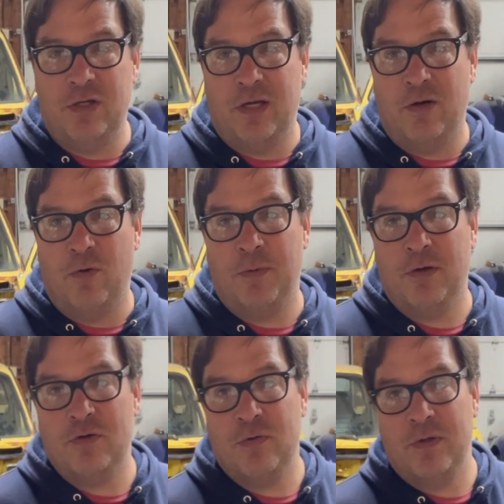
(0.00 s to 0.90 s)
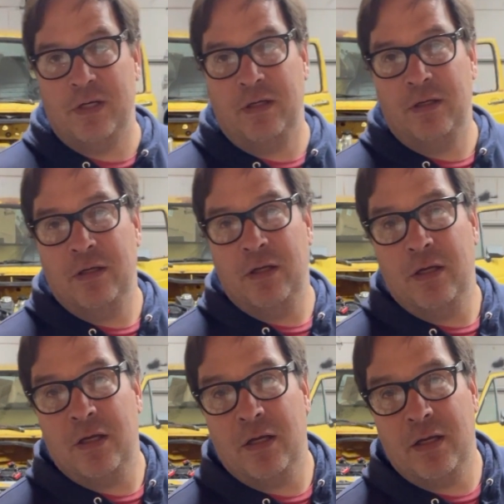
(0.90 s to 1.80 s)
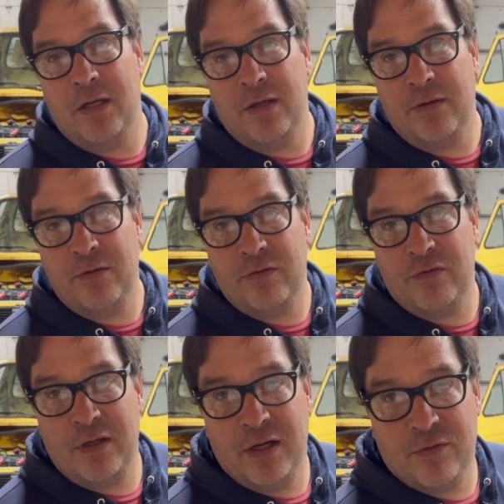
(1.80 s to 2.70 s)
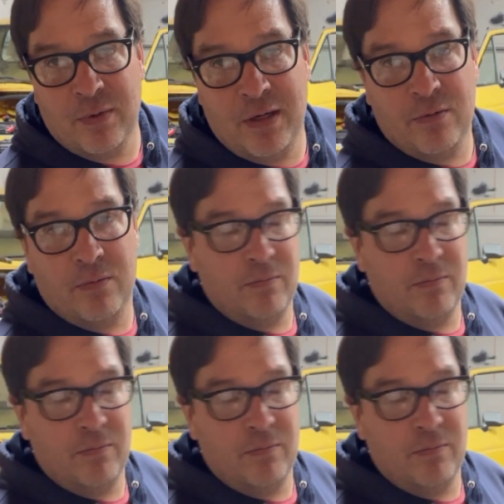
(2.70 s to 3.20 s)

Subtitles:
I hope you're enjoying it. See you guys around.